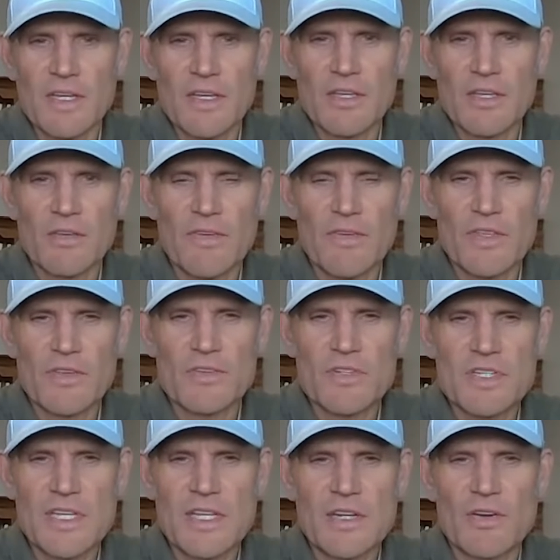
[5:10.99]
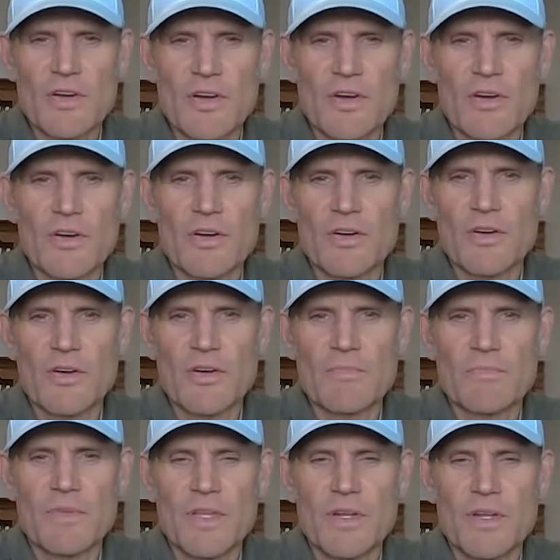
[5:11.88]
you've either seen or heard,
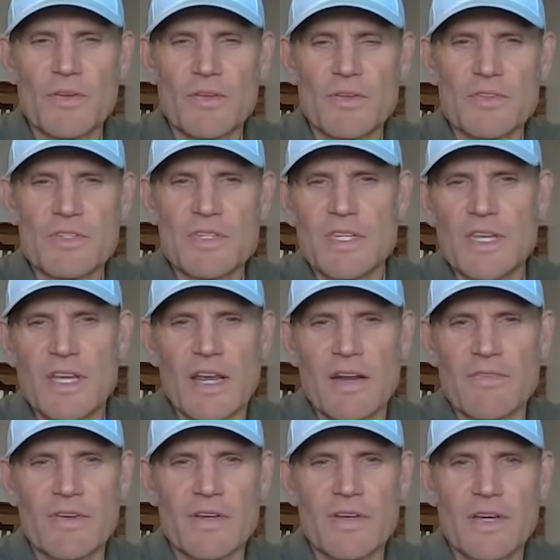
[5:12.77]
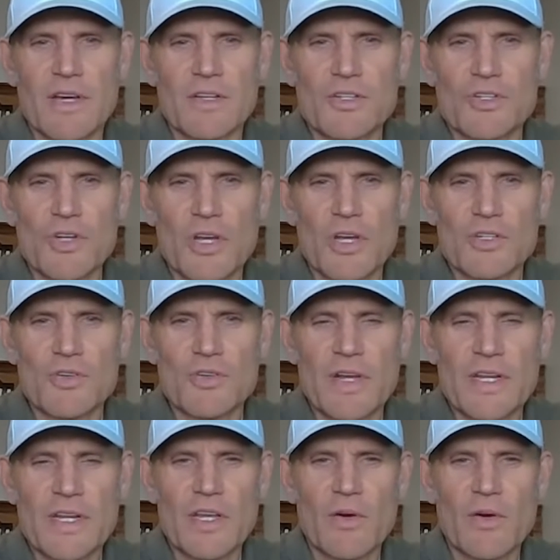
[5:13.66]
or do you see kind of a
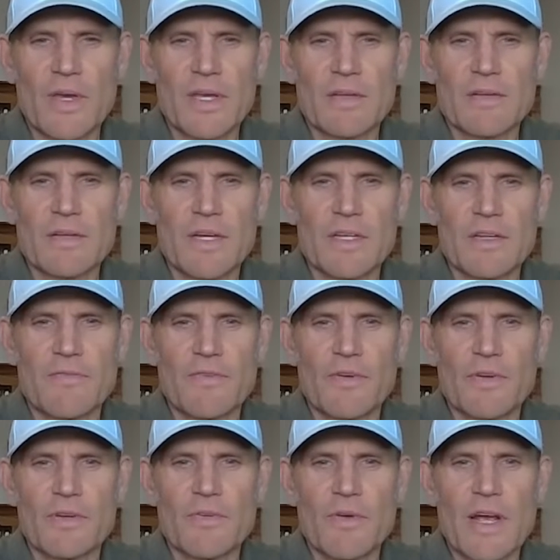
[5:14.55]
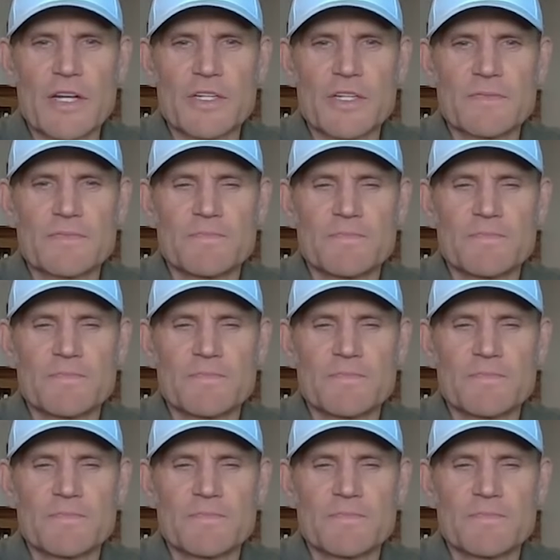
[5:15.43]
trend going a different direction?